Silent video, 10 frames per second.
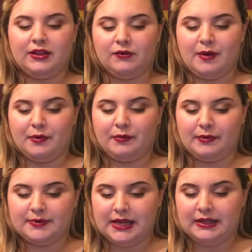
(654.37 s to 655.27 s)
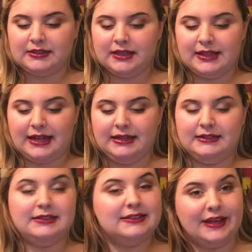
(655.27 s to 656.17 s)
the Rub Rub Rub scent, that
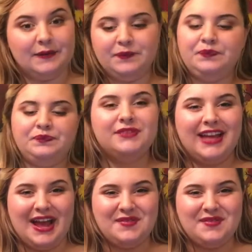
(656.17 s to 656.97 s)
is the same. Okay,